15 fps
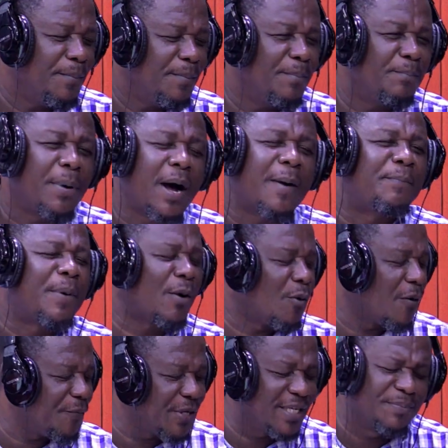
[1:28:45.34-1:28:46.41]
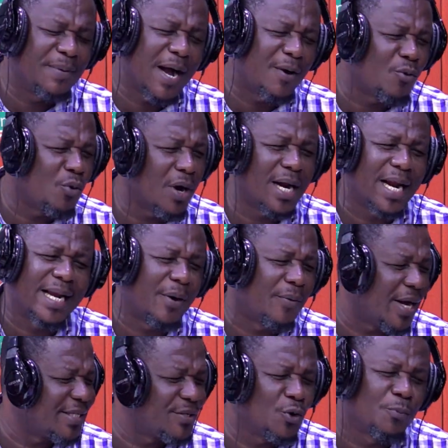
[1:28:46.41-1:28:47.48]
Papa, go fish man corner that
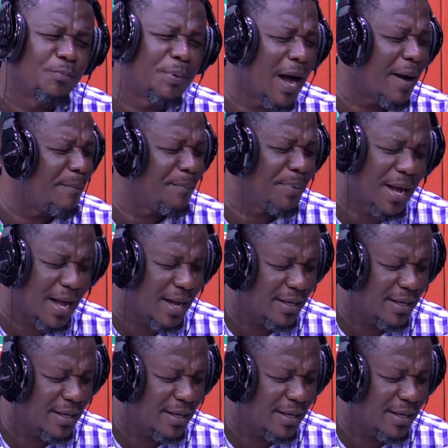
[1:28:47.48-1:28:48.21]
was you, papa.